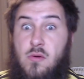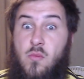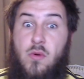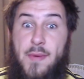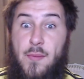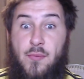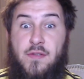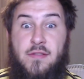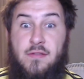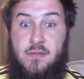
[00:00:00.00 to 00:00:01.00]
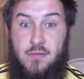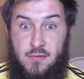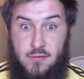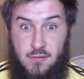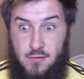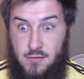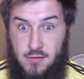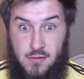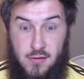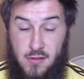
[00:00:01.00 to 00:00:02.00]
What about prisons?
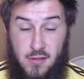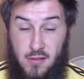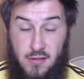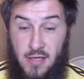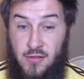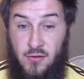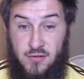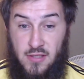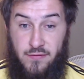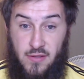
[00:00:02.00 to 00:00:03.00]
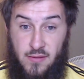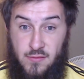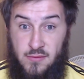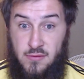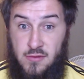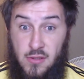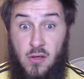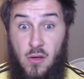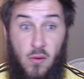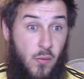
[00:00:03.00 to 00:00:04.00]
That's not slave labor.
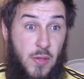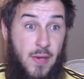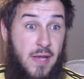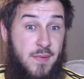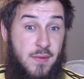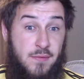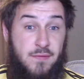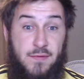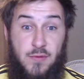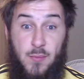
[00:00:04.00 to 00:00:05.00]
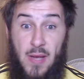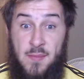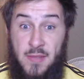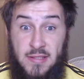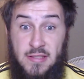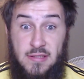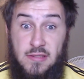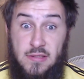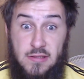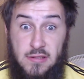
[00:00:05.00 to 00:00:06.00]
We pay people, we pay money.
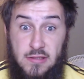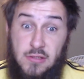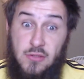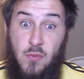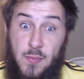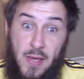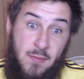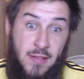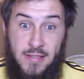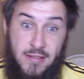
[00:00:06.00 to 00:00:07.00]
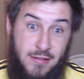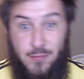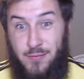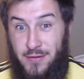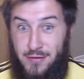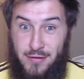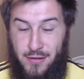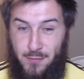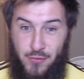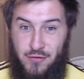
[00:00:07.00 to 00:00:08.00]
We pay money to the
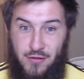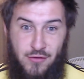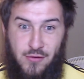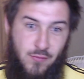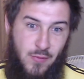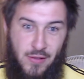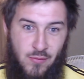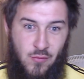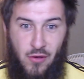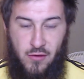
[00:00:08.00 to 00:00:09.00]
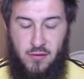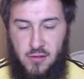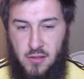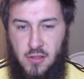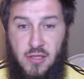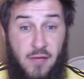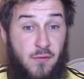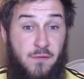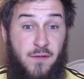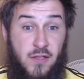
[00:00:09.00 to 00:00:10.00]
prisoners that make them work. They have no
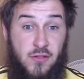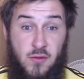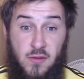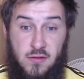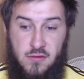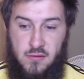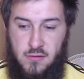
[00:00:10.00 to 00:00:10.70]
fucking choice.